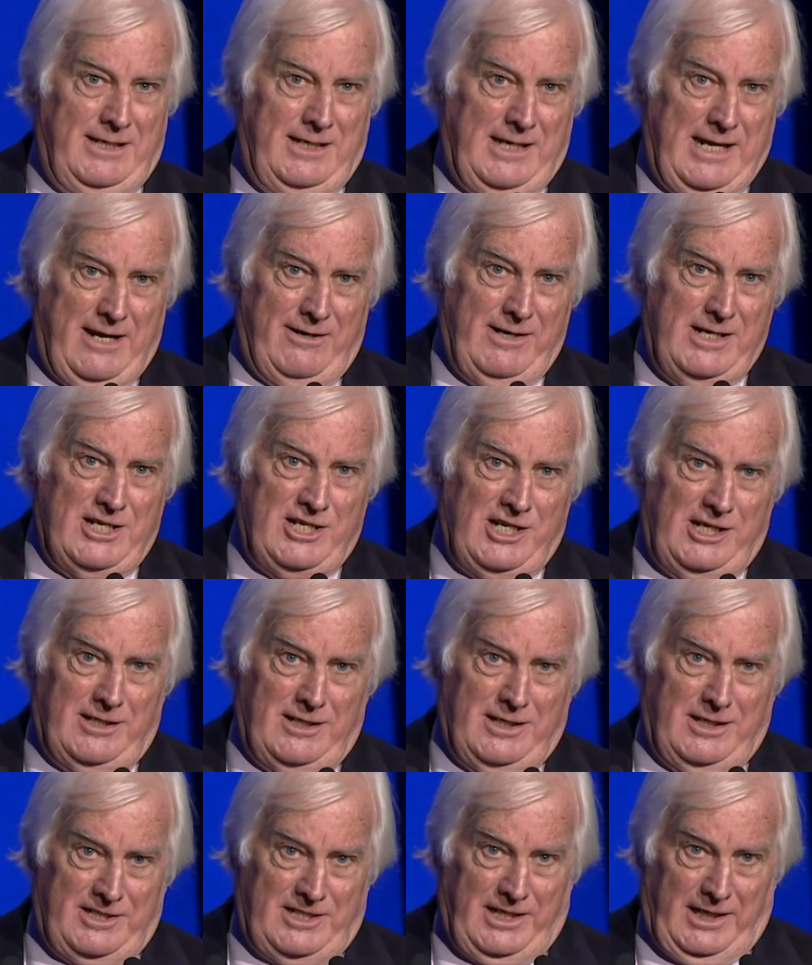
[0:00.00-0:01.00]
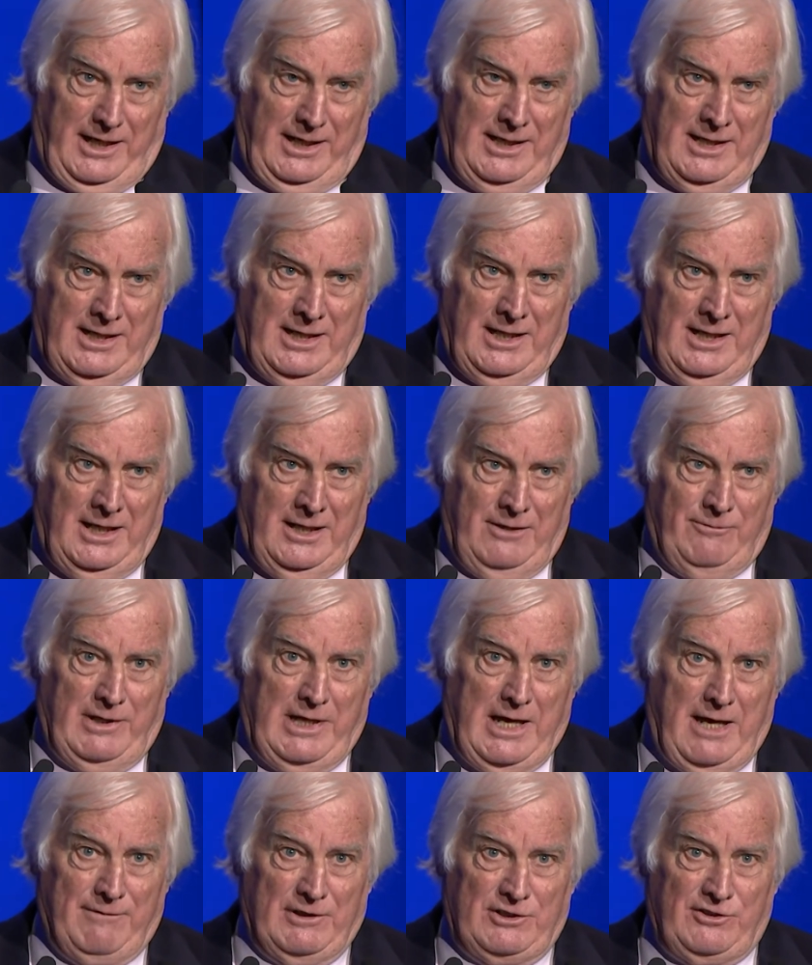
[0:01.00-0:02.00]
Now, in geology, we
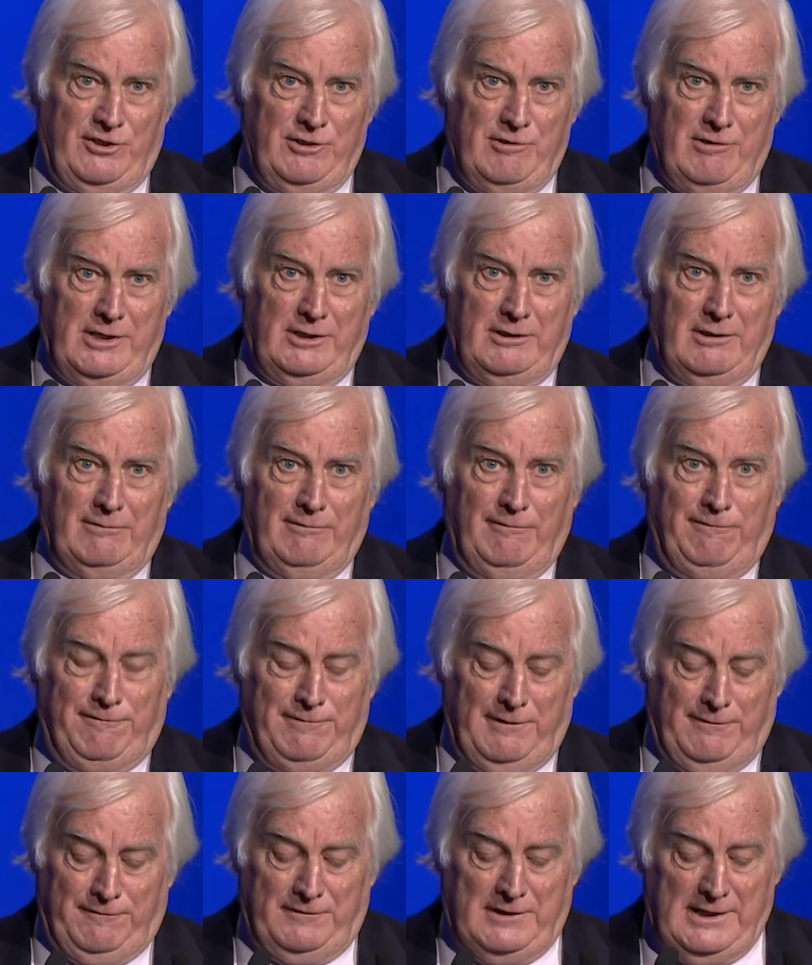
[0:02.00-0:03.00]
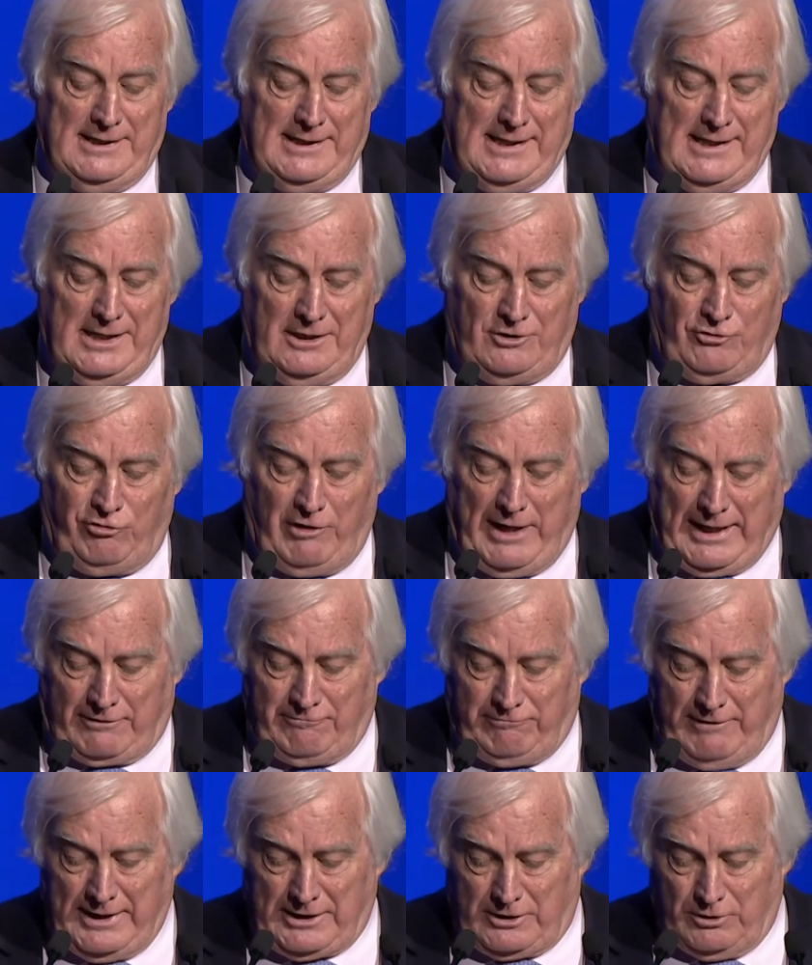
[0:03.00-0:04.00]
have a 250-year track
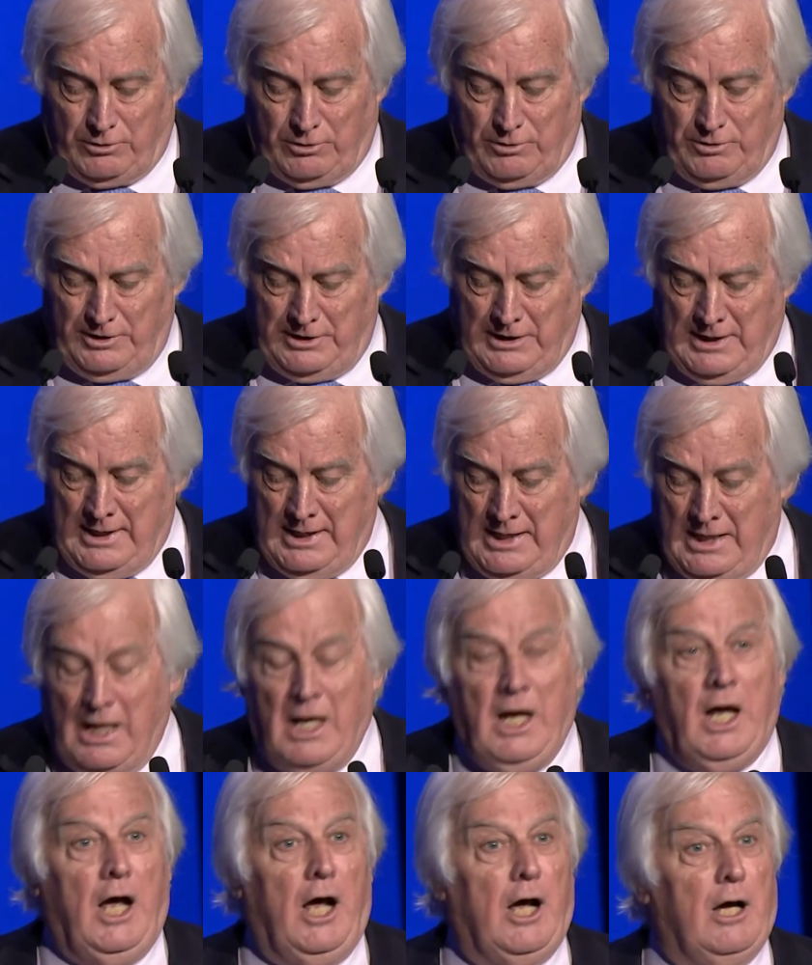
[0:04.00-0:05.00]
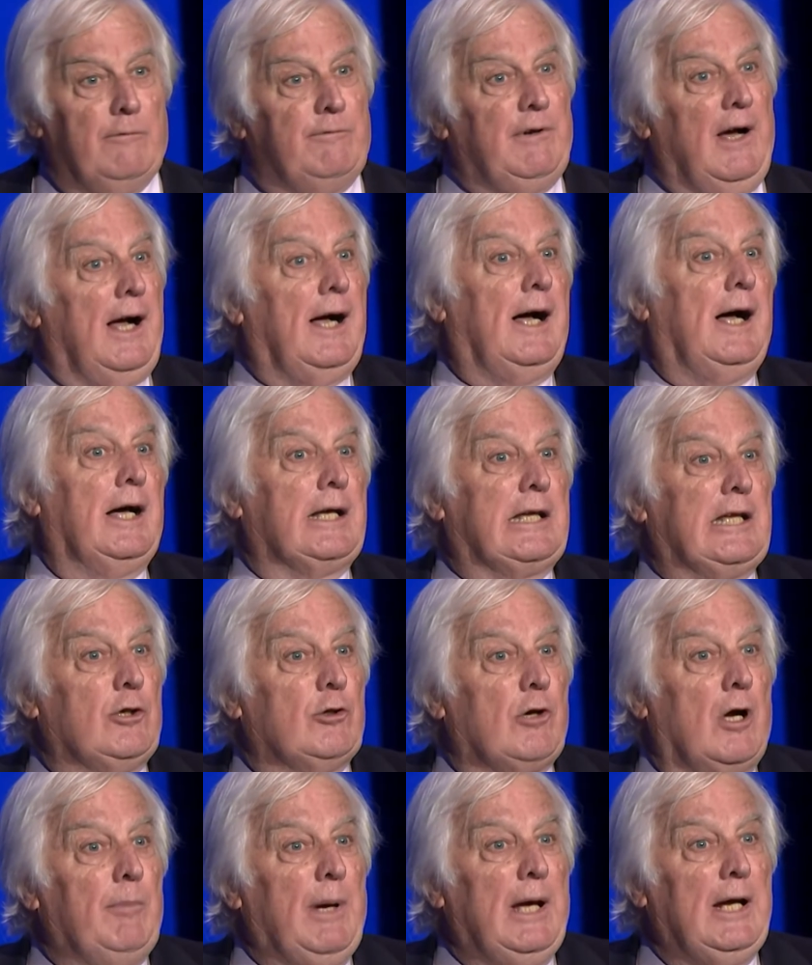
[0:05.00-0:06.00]
record of
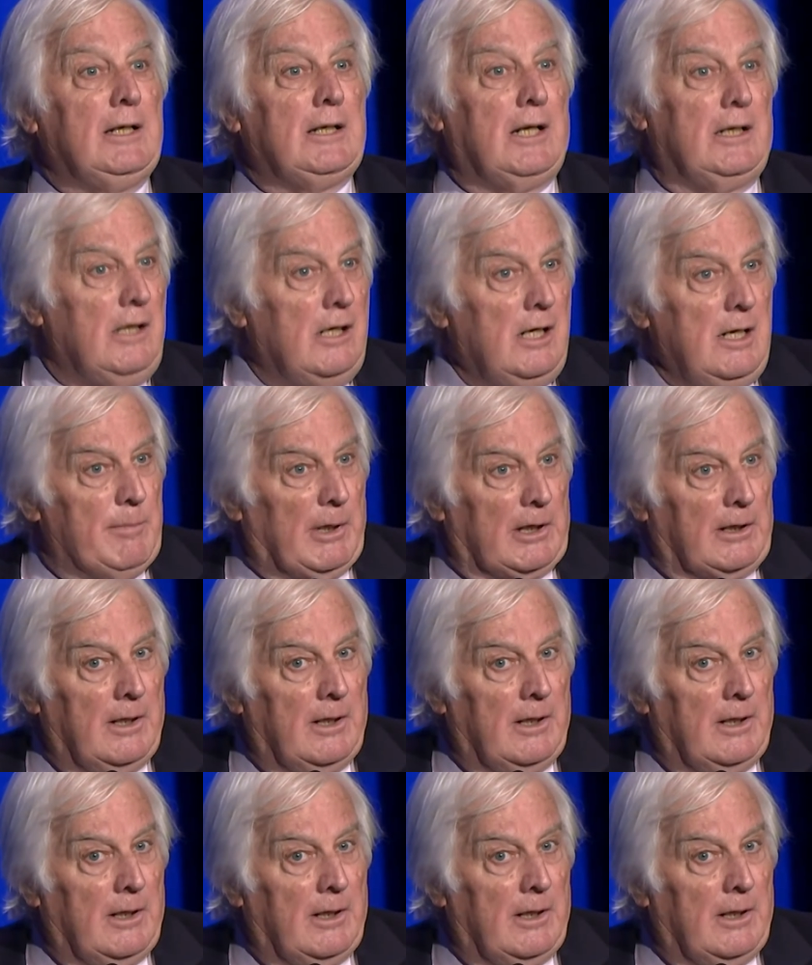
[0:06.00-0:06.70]
arguing about climate.